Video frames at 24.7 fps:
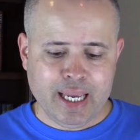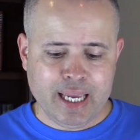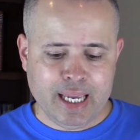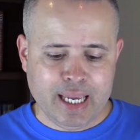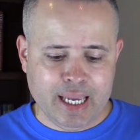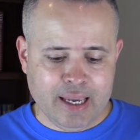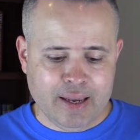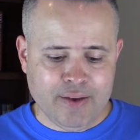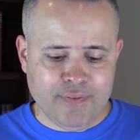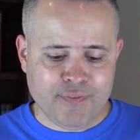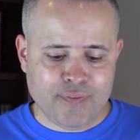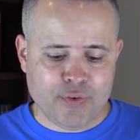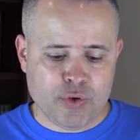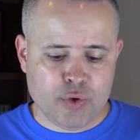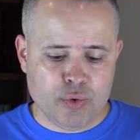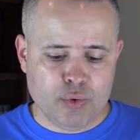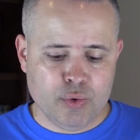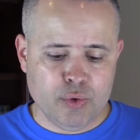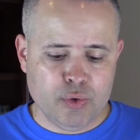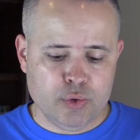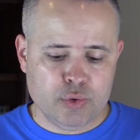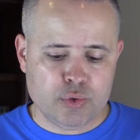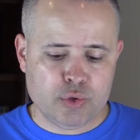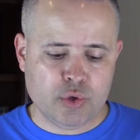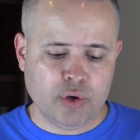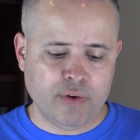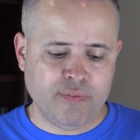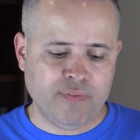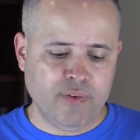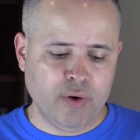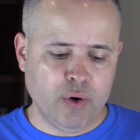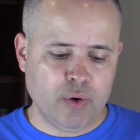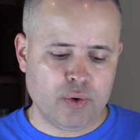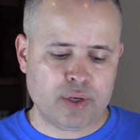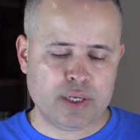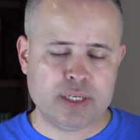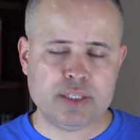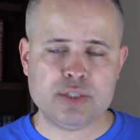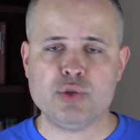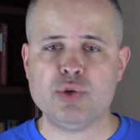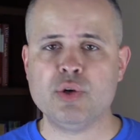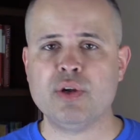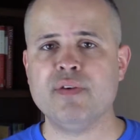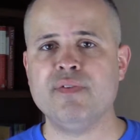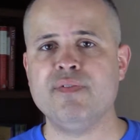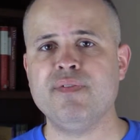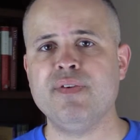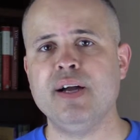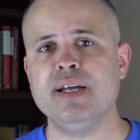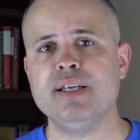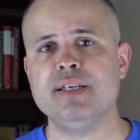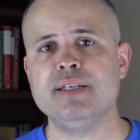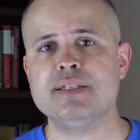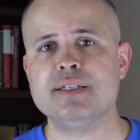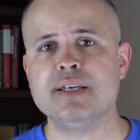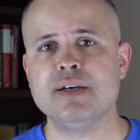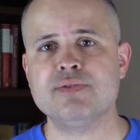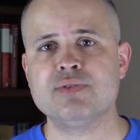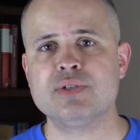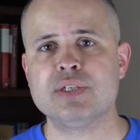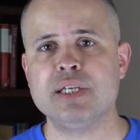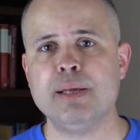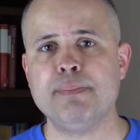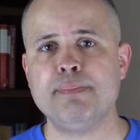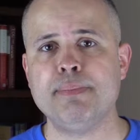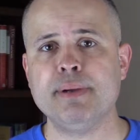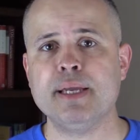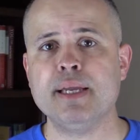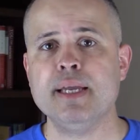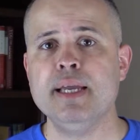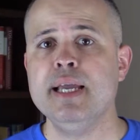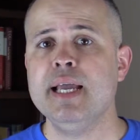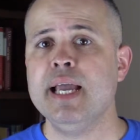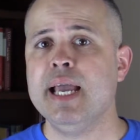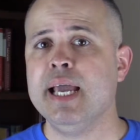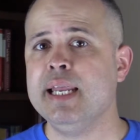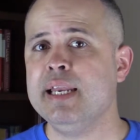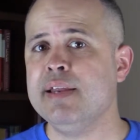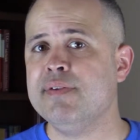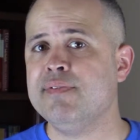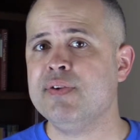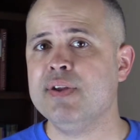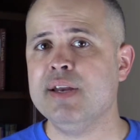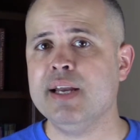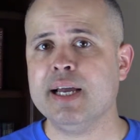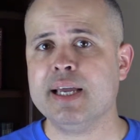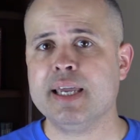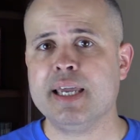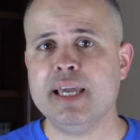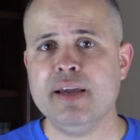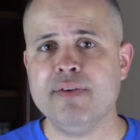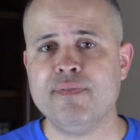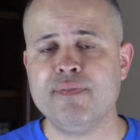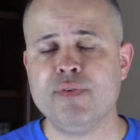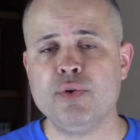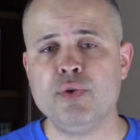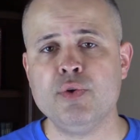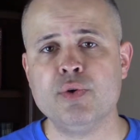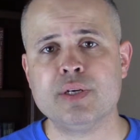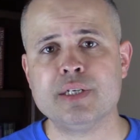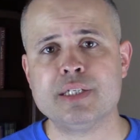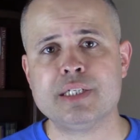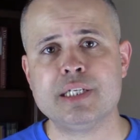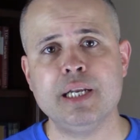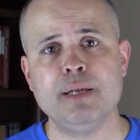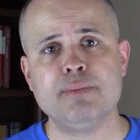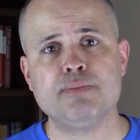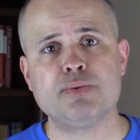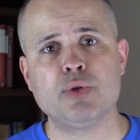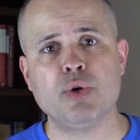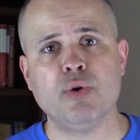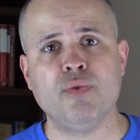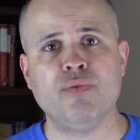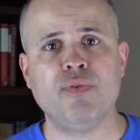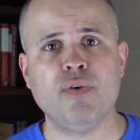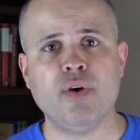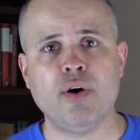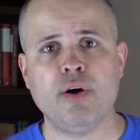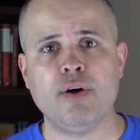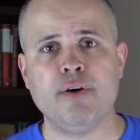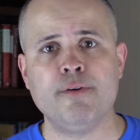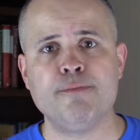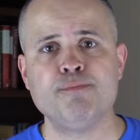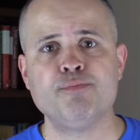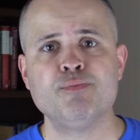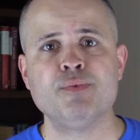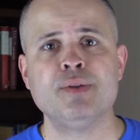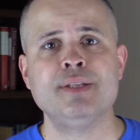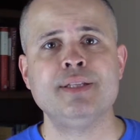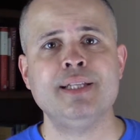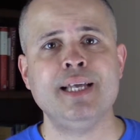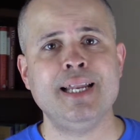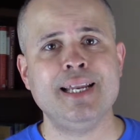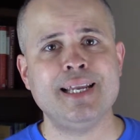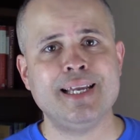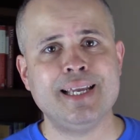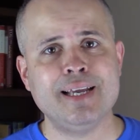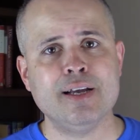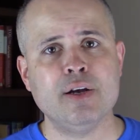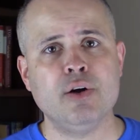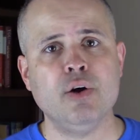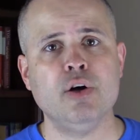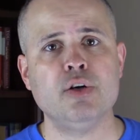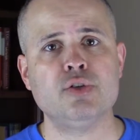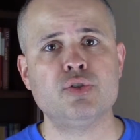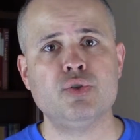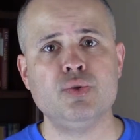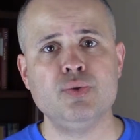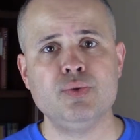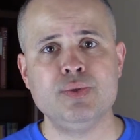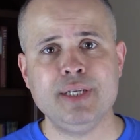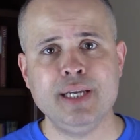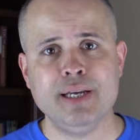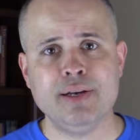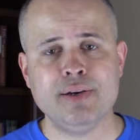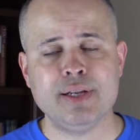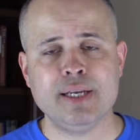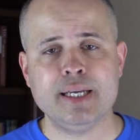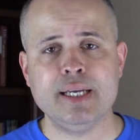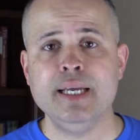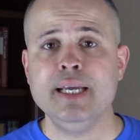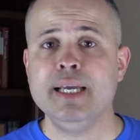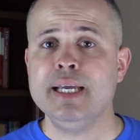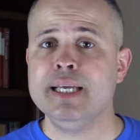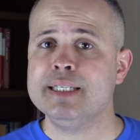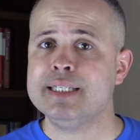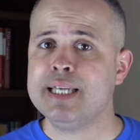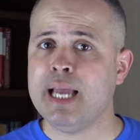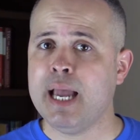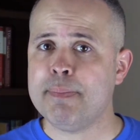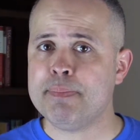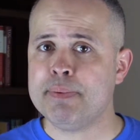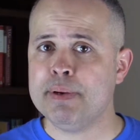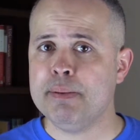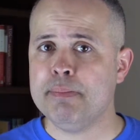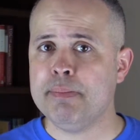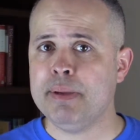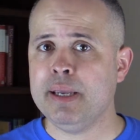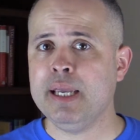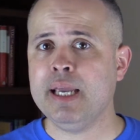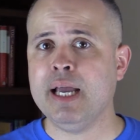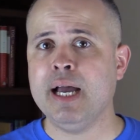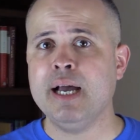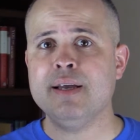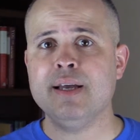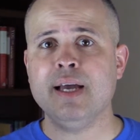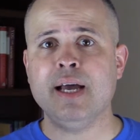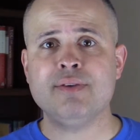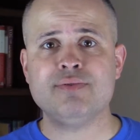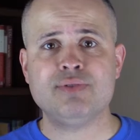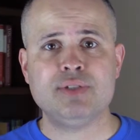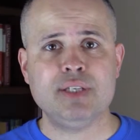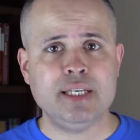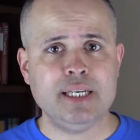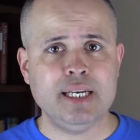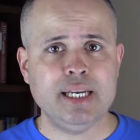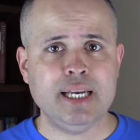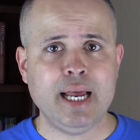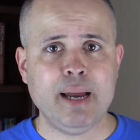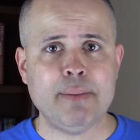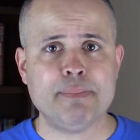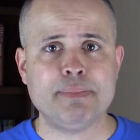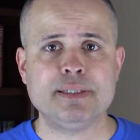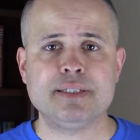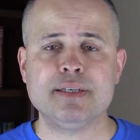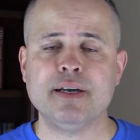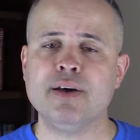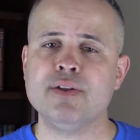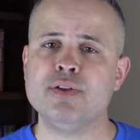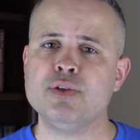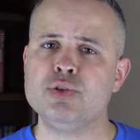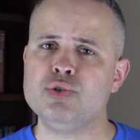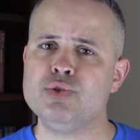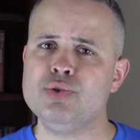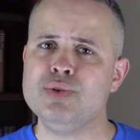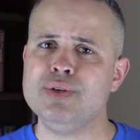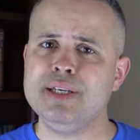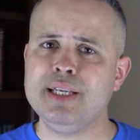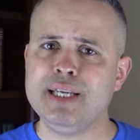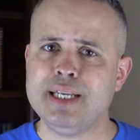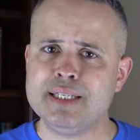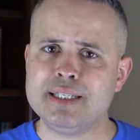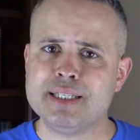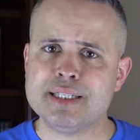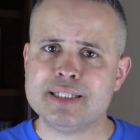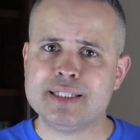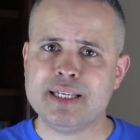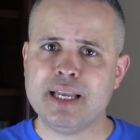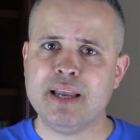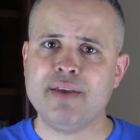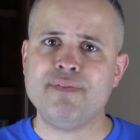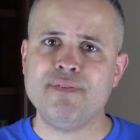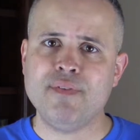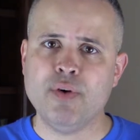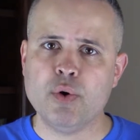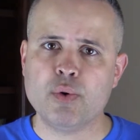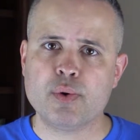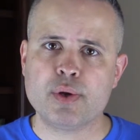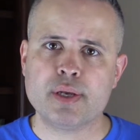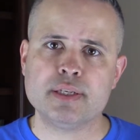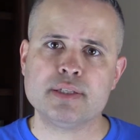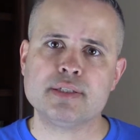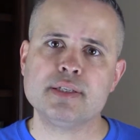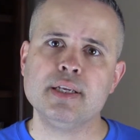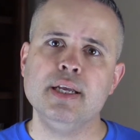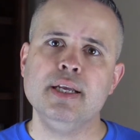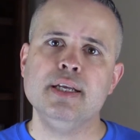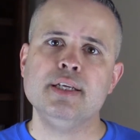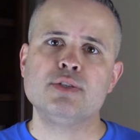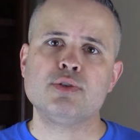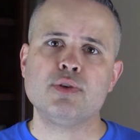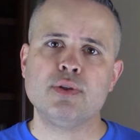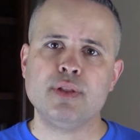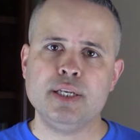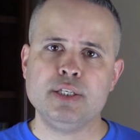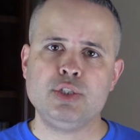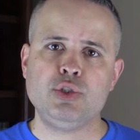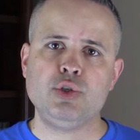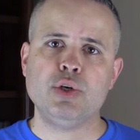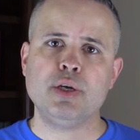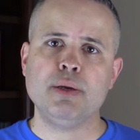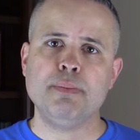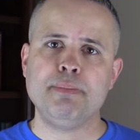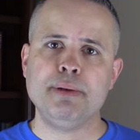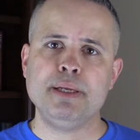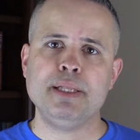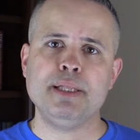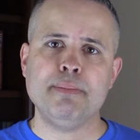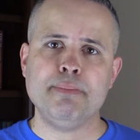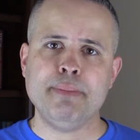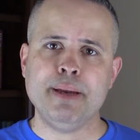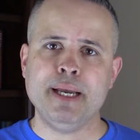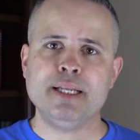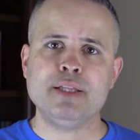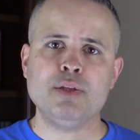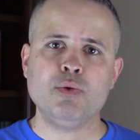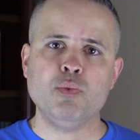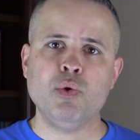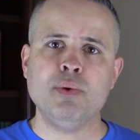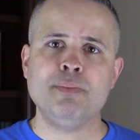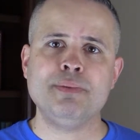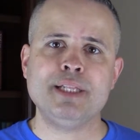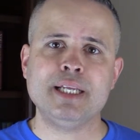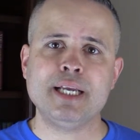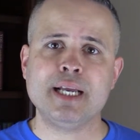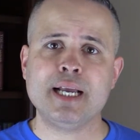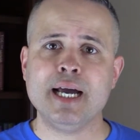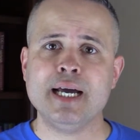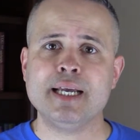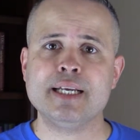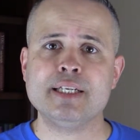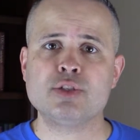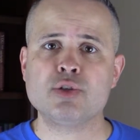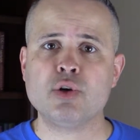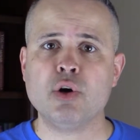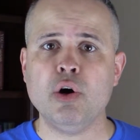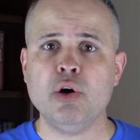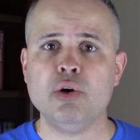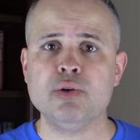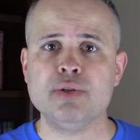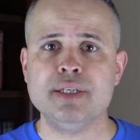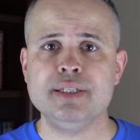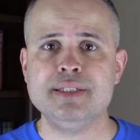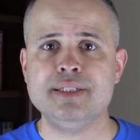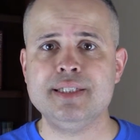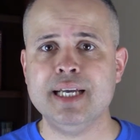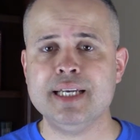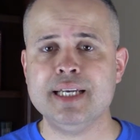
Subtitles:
If you lose your focus, you can find yourself slipping. And if you're not careful, you can slip so far that it can cost you dearly. It's happened to me. I've seen it happen to others. You need to stay focused so that you could be the man, the woman that God has called and